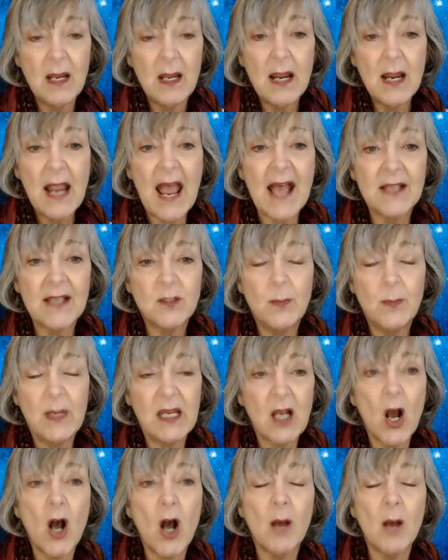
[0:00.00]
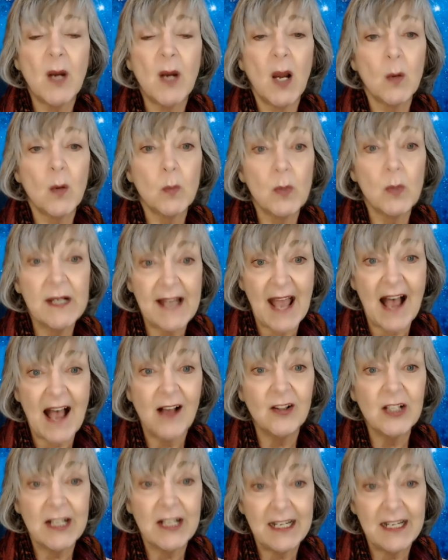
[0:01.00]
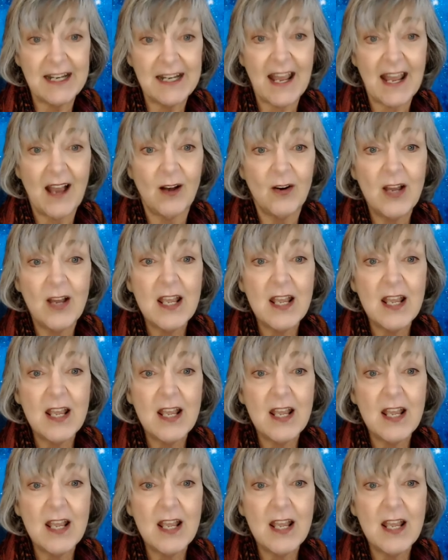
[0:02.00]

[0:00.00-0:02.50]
has become a reality now.